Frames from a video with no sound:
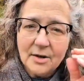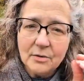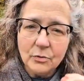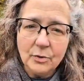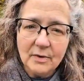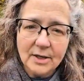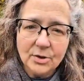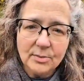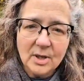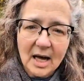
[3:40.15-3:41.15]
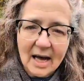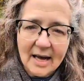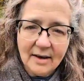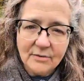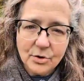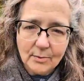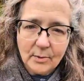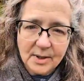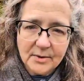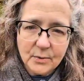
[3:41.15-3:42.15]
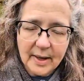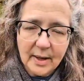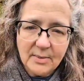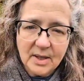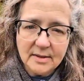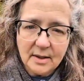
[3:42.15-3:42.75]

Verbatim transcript: Any kind of root vegetable I have trouble with as well,